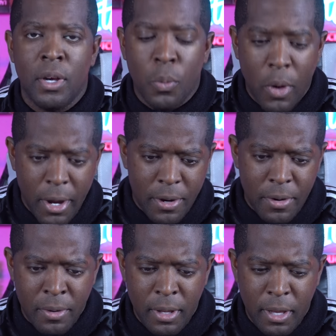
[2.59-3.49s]

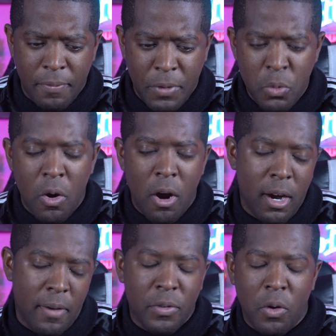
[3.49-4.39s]
where if you are
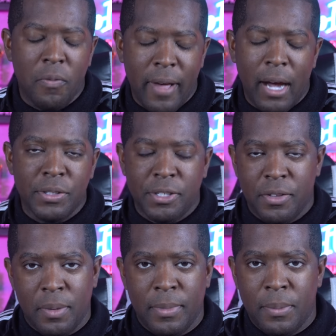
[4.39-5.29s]
of no value to
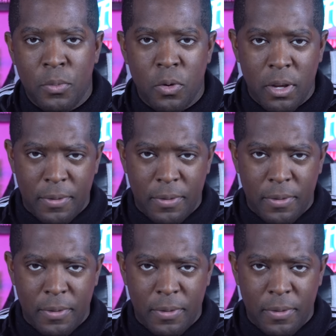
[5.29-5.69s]
them anymore,